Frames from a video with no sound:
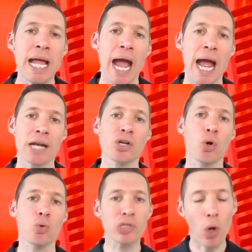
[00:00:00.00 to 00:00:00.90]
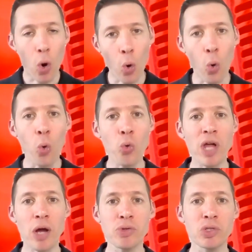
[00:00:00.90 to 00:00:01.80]
And of course, all
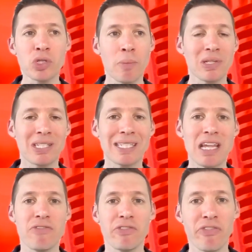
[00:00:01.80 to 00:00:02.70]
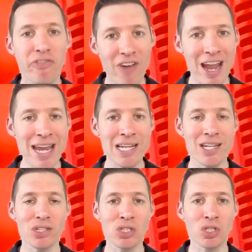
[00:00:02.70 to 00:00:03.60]
those perceived
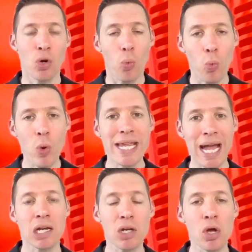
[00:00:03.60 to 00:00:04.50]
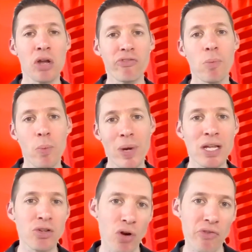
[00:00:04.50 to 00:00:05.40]
failures we can learn from and we
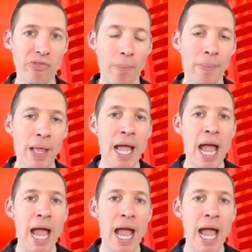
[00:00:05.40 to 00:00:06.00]
can grow from.